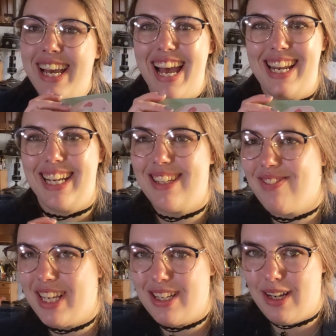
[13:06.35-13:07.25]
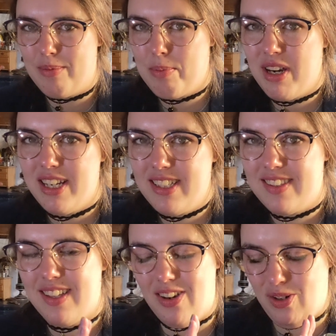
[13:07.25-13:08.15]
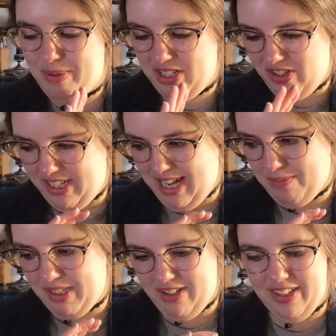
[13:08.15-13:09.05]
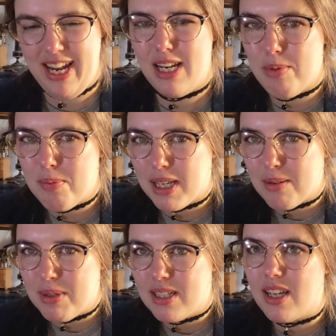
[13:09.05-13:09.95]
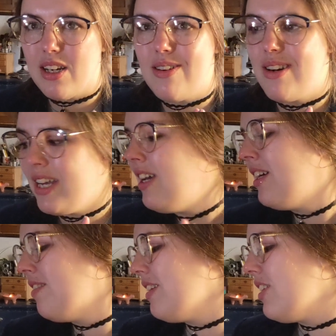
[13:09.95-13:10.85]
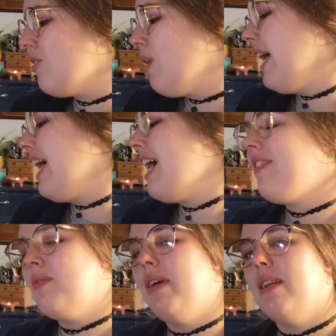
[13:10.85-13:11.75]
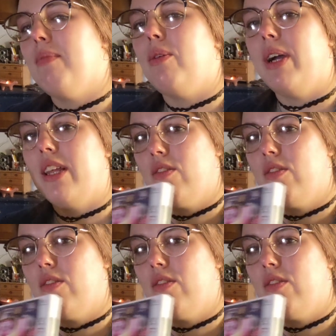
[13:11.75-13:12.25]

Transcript: And I can play it on my breaks. A whole bunch of the games are designed to be pick up and go, which is why I haven't made my way